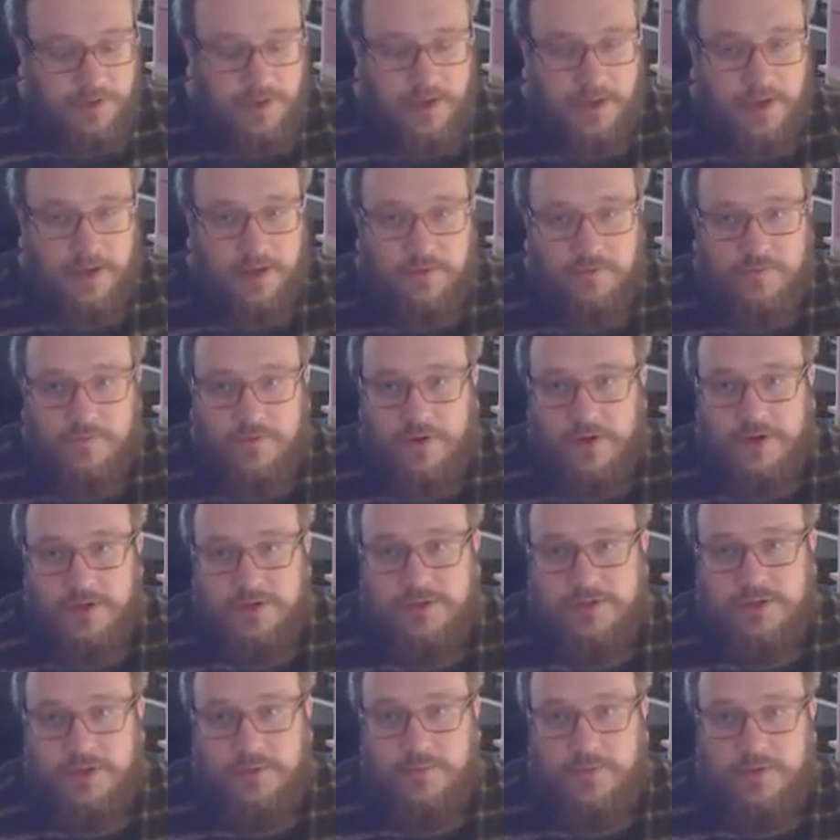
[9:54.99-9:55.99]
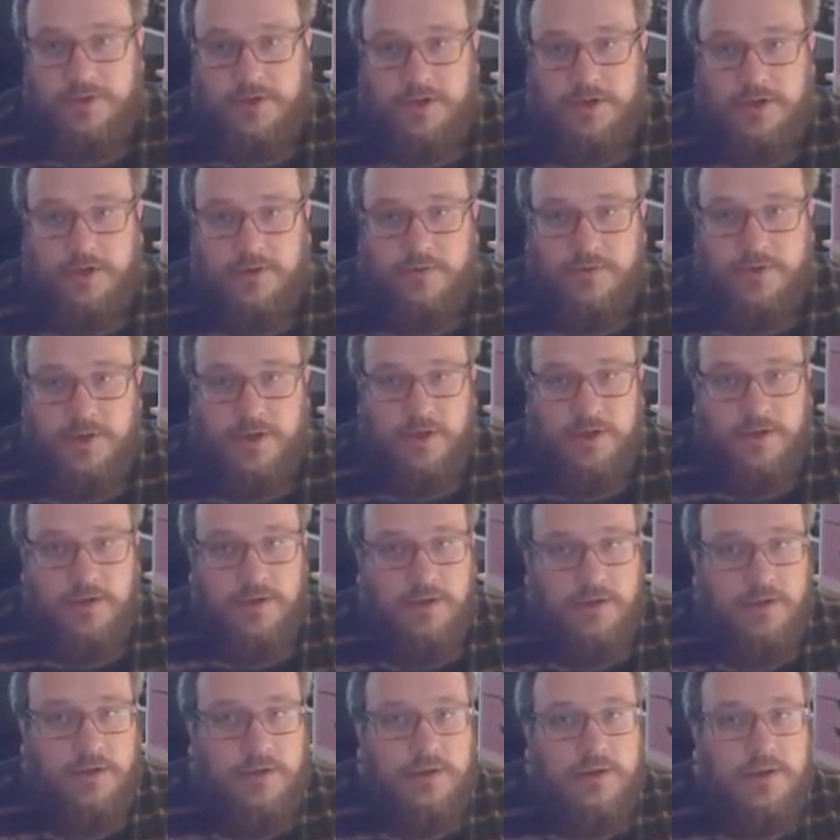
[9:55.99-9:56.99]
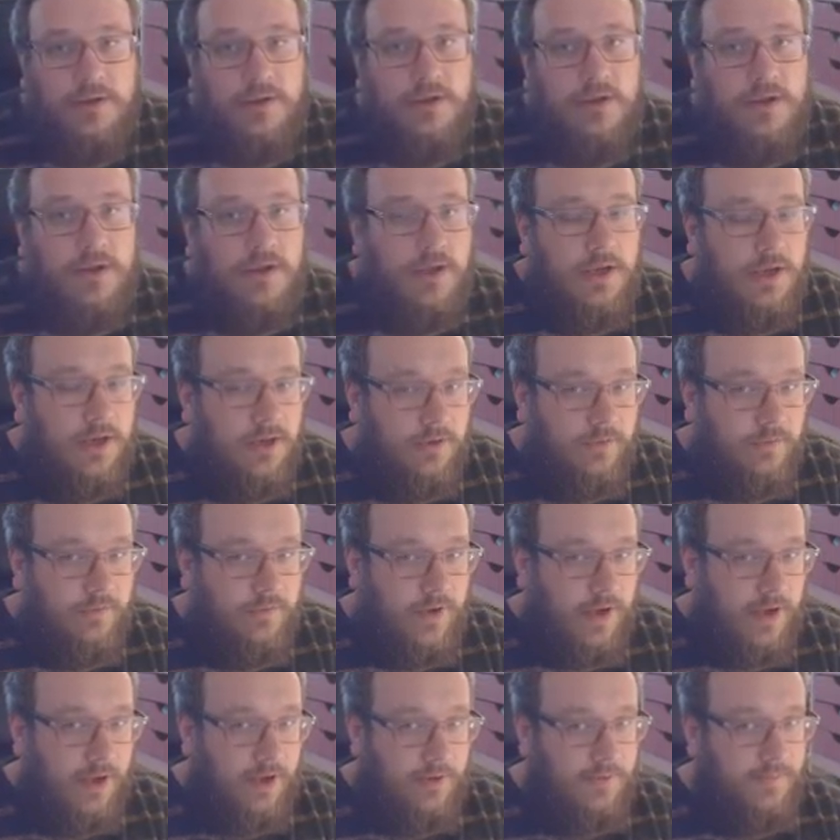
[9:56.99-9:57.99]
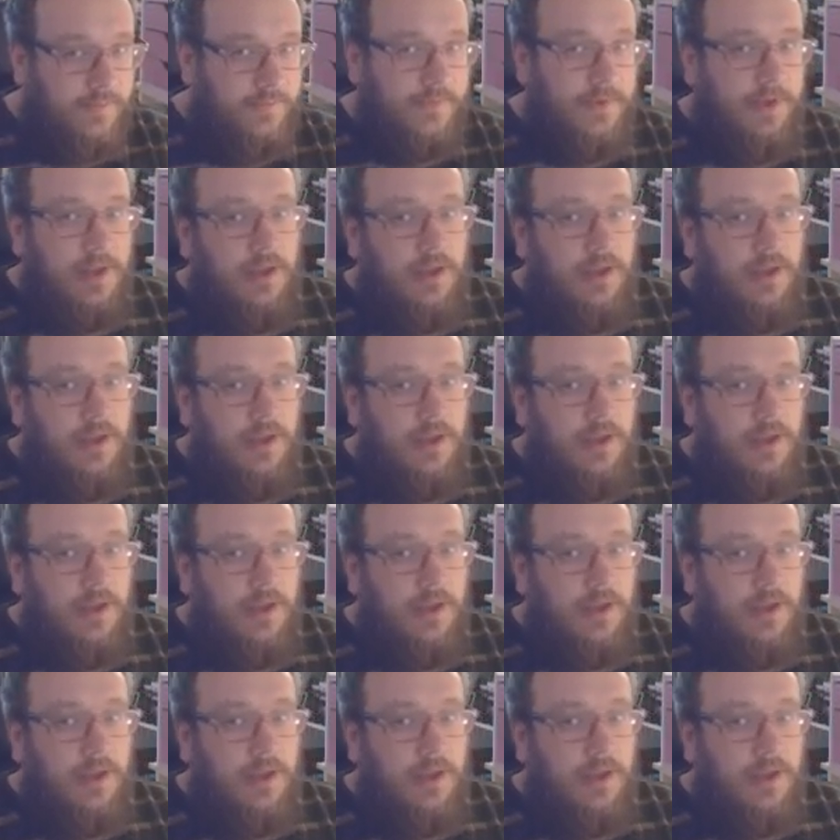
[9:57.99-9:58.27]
If I type in any old thing, it'll fail.